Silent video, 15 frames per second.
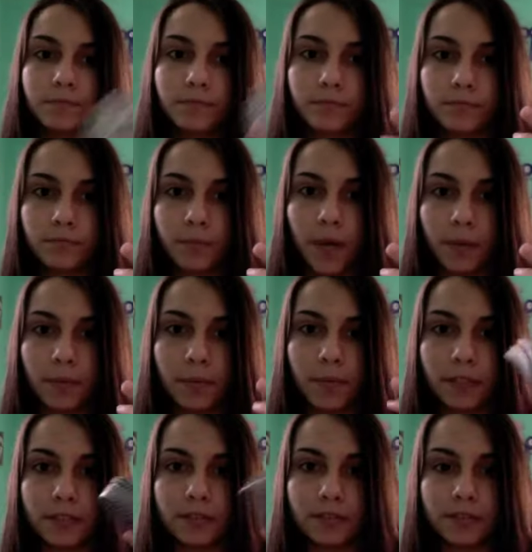Bobby
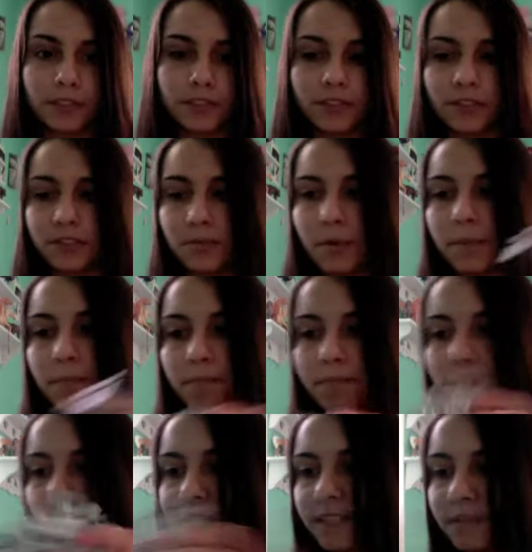pins. This is just my
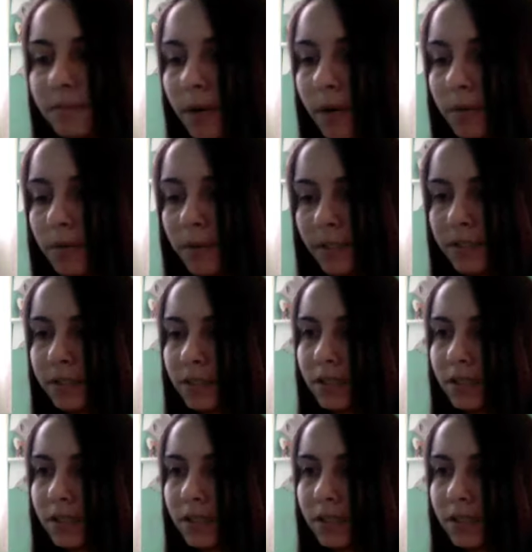case of bobby pins.